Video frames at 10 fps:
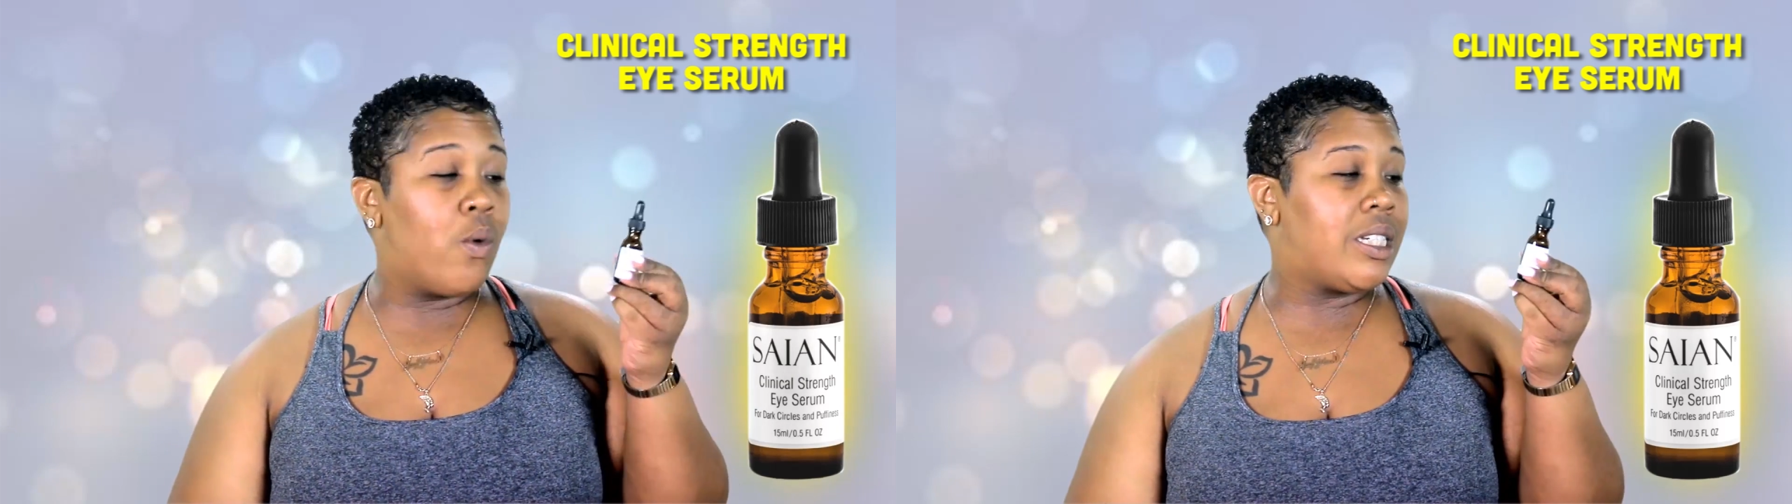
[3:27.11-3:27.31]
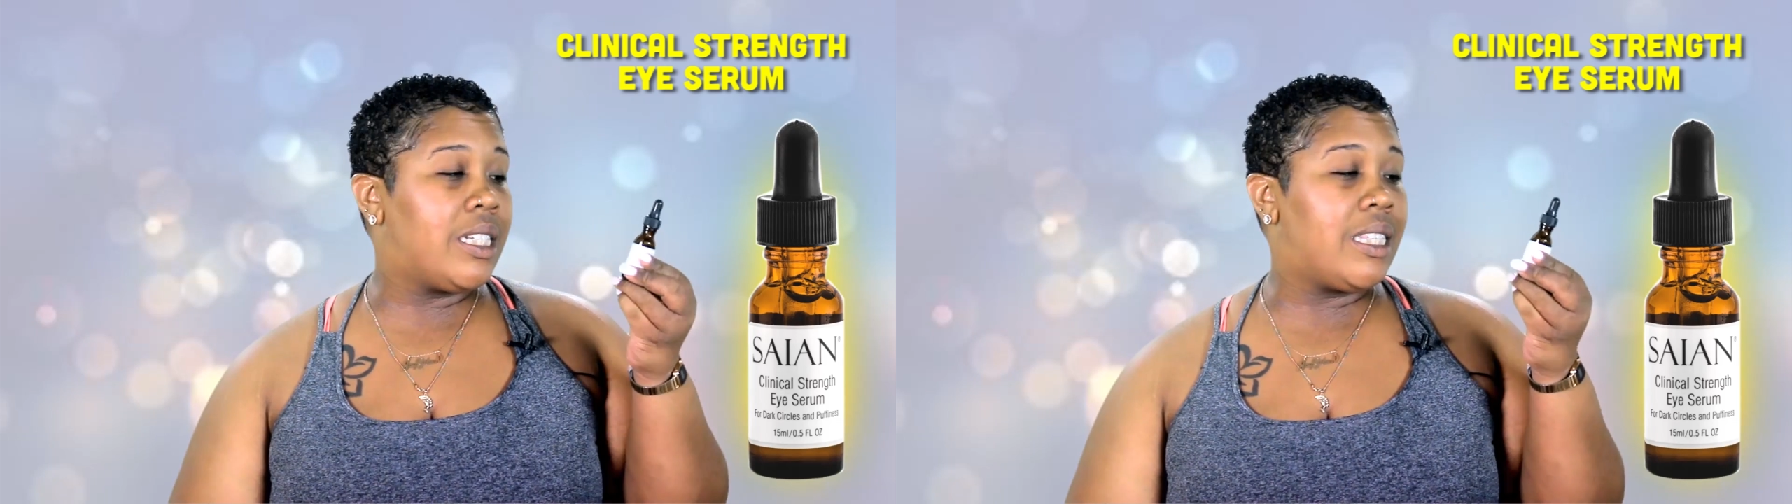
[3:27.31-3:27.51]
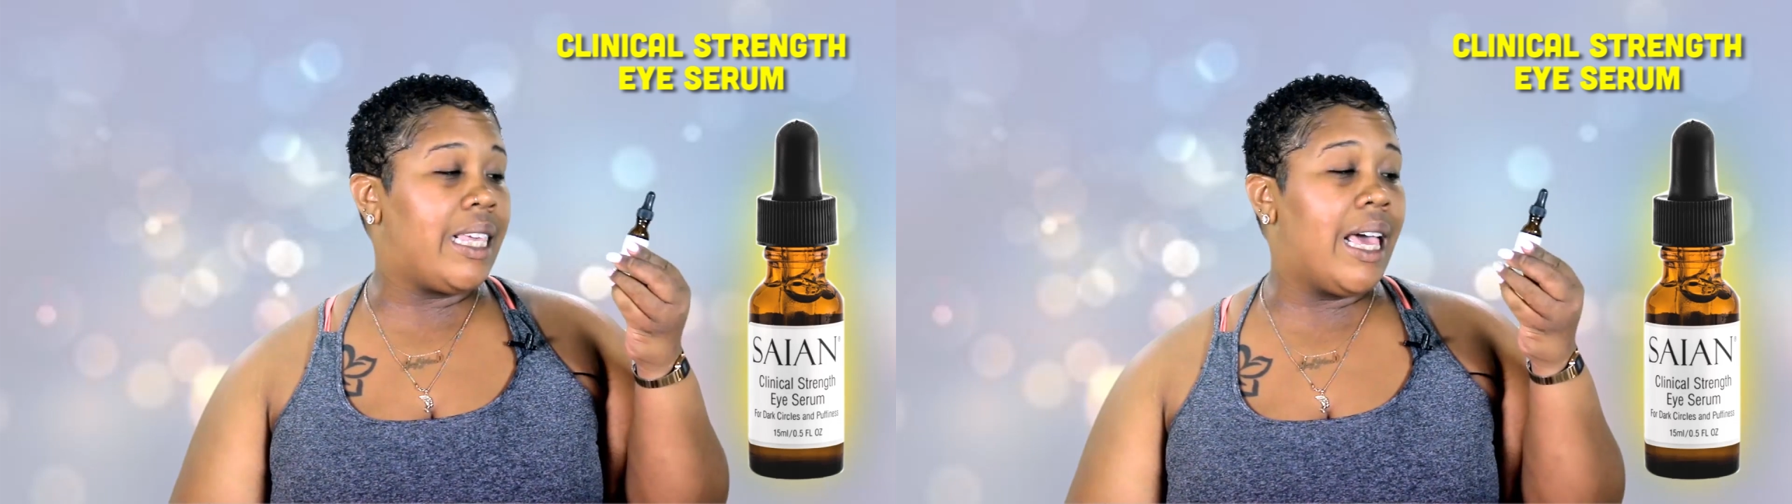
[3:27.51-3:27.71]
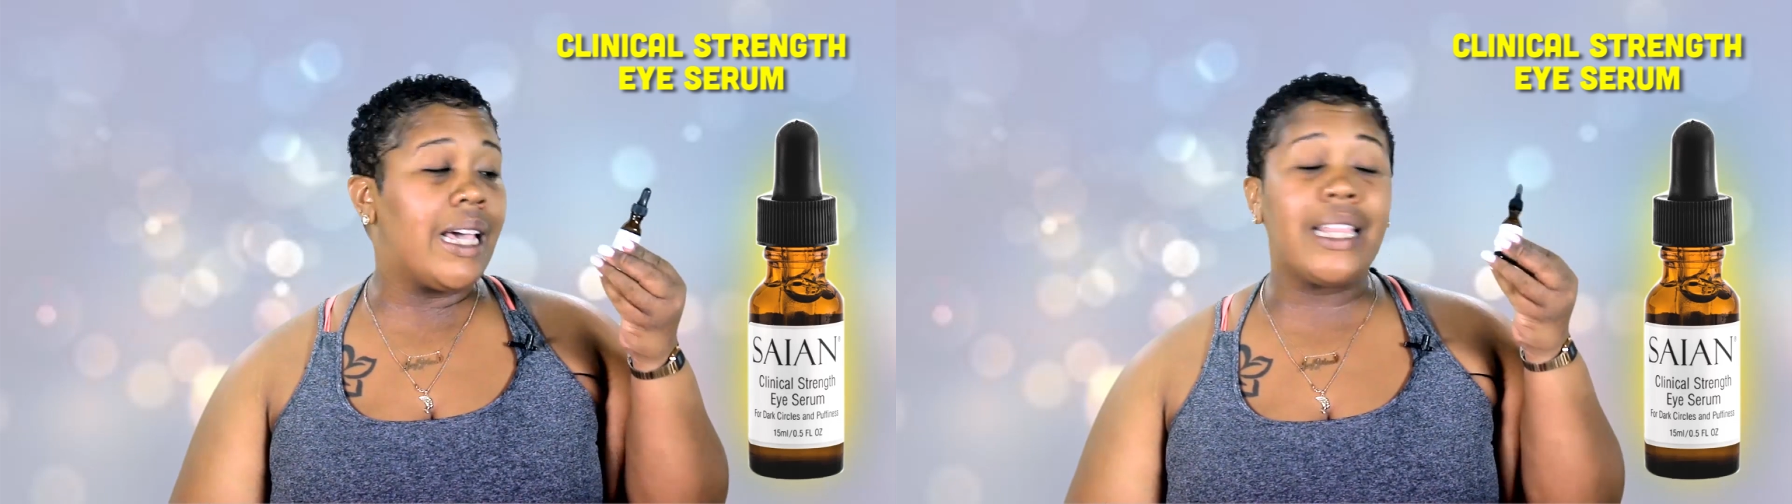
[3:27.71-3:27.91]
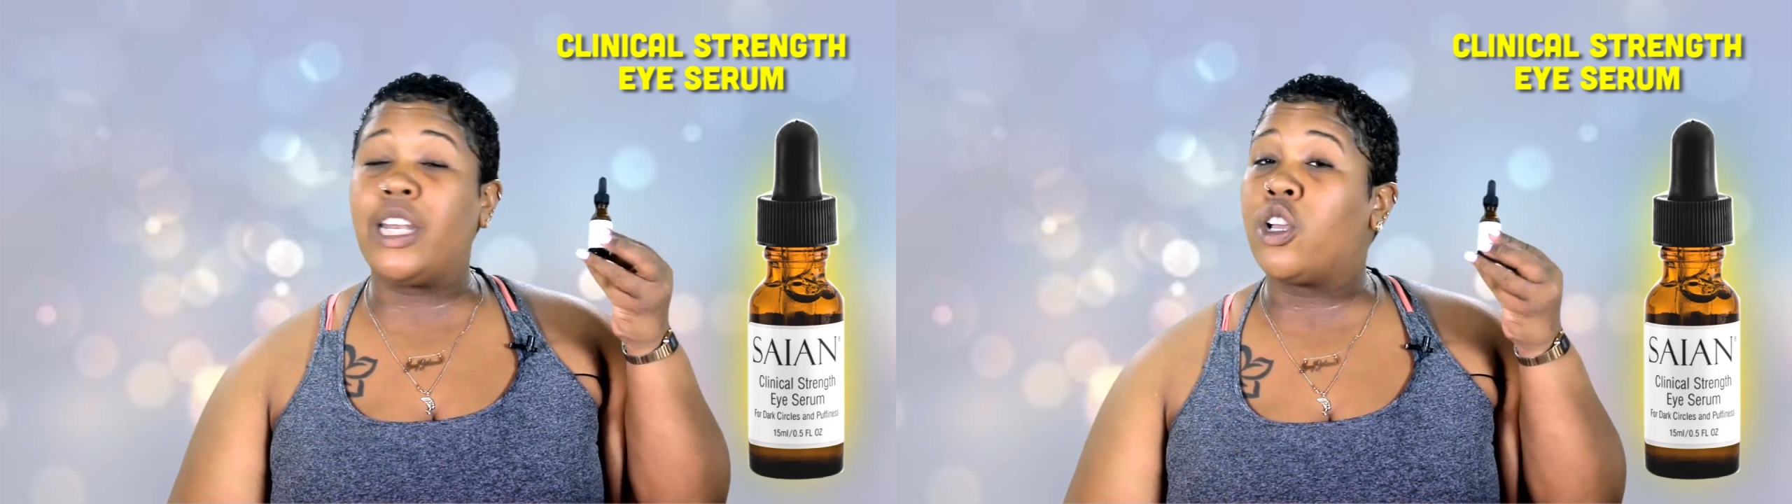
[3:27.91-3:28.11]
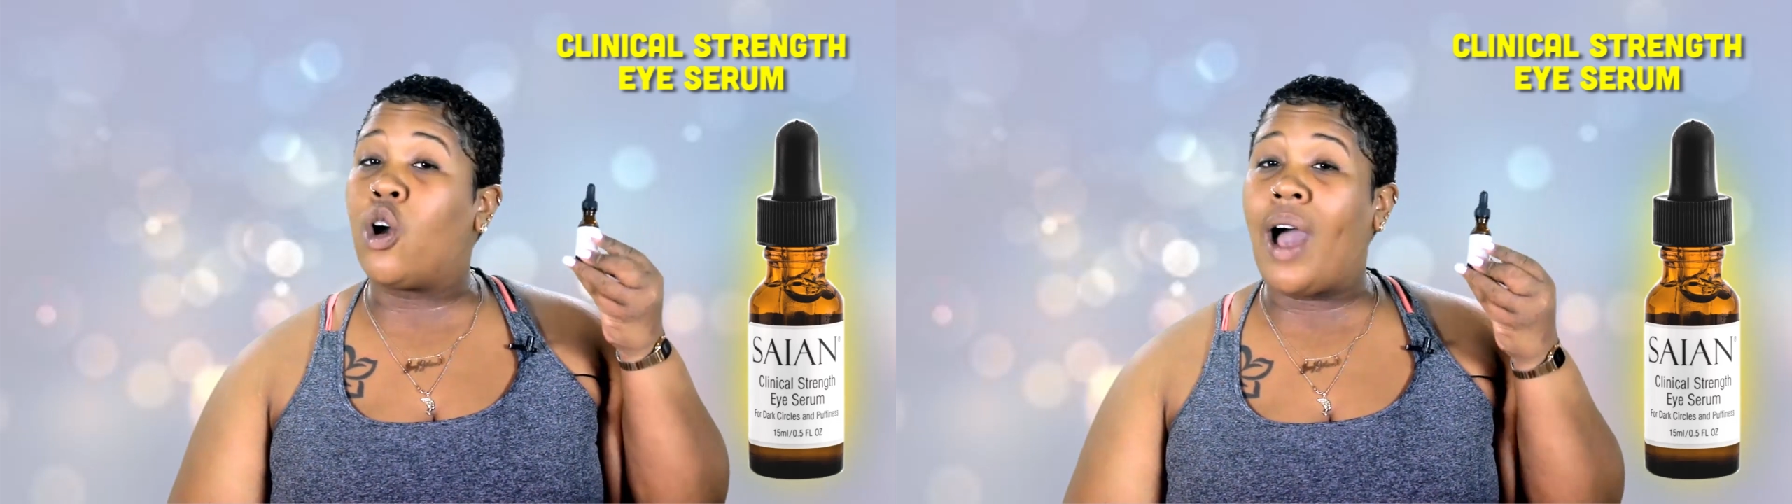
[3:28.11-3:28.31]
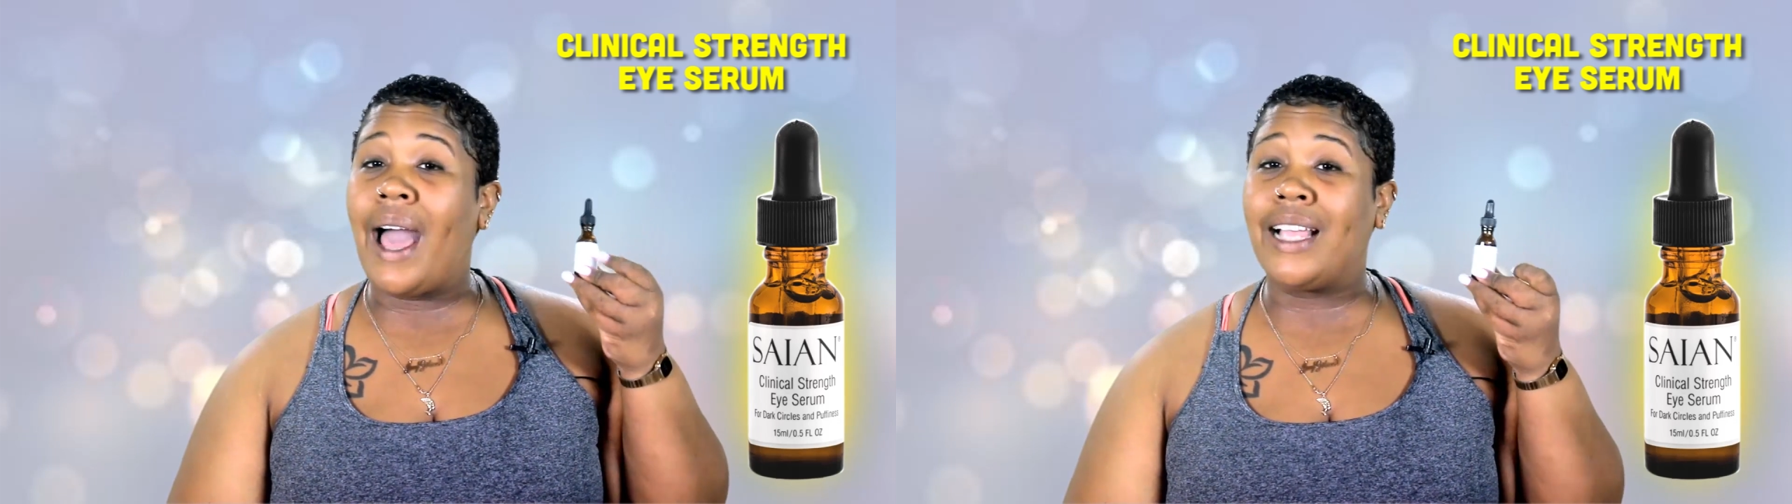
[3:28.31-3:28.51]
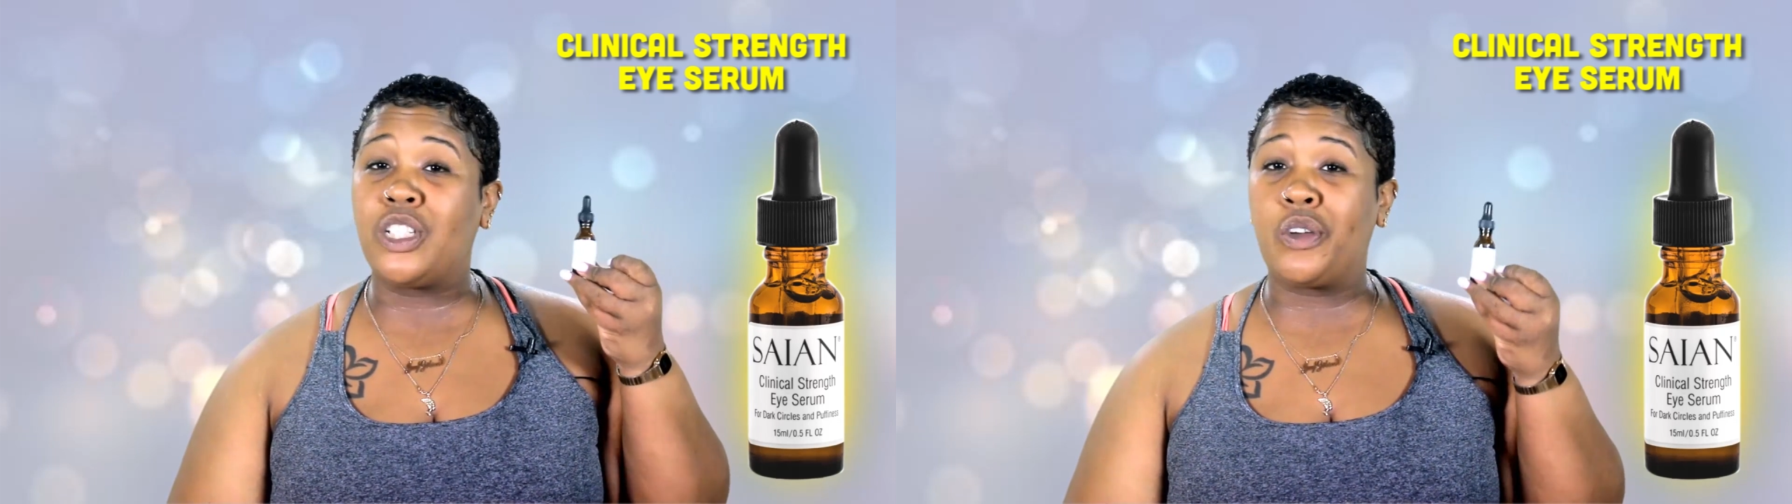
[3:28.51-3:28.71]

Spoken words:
which is the Clinical Eye